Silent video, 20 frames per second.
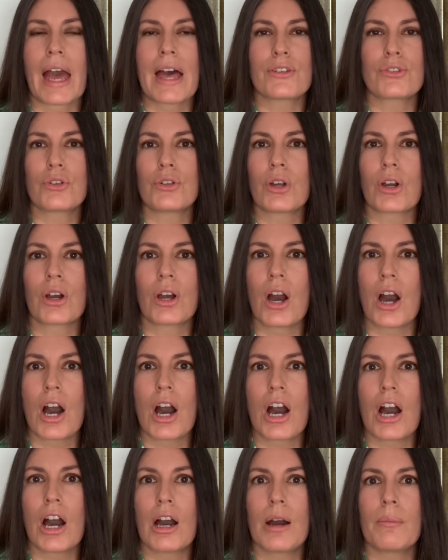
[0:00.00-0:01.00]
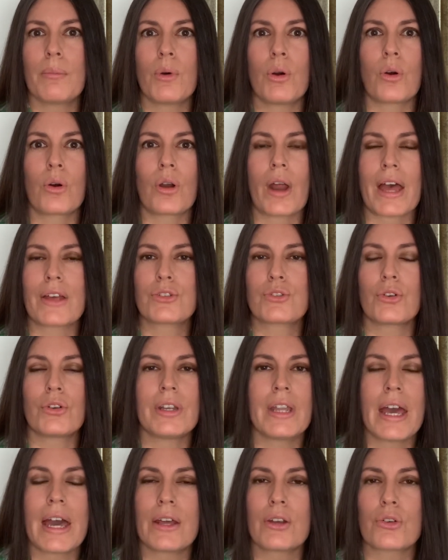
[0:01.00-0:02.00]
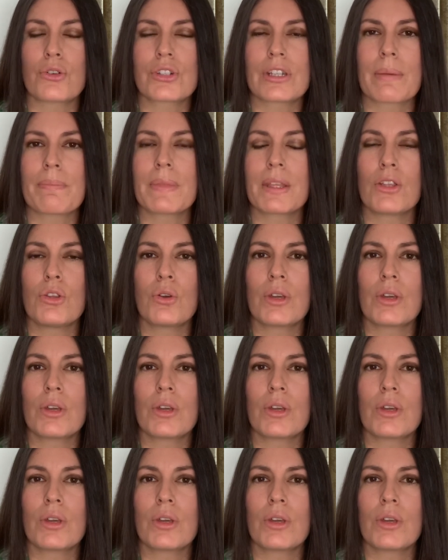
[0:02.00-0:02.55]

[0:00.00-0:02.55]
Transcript: astro.com or astronet or something.